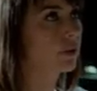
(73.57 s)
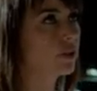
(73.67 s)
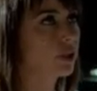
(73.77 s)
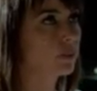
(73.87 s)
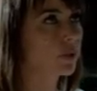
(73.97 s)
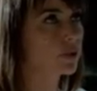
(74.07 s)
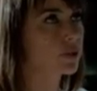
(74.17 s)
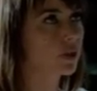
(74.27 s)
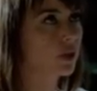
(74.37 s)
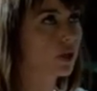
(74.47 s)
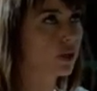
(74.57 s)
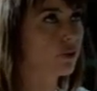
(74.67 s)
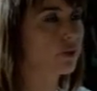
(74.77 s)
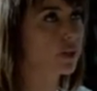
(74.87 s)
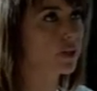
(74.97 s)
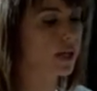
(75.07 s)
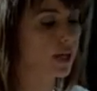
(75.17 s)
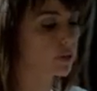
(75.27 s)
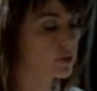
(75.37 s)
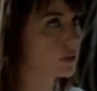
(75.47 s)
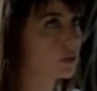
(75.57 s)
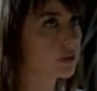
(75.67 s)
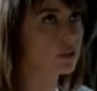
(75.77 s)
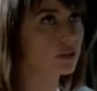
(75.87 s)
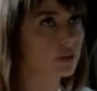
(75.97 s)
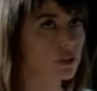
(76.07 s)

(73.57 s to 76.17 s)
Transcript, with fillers: you a producer. Go figure it out. Oh, I